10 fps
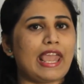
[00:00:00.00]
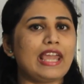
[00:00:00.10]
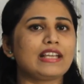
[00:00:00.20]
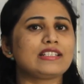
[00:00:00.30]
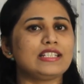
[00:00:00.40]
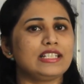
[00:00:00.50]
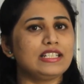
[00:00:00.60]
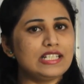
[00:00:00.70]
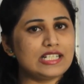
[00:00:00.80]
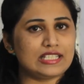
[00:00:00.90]
X in
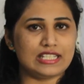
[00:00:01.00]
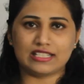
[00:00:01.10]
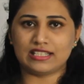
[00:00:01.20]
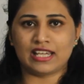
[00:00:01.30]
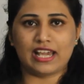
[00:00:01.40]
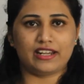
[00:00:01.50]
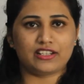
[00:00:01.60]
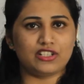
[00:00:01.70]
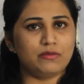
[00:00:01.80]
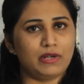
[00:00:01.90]
the 6th
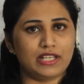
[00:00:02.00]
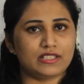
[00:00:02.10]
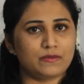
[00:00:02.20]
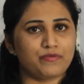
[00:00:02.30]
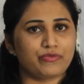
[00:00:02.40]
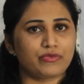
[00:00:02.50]
character place.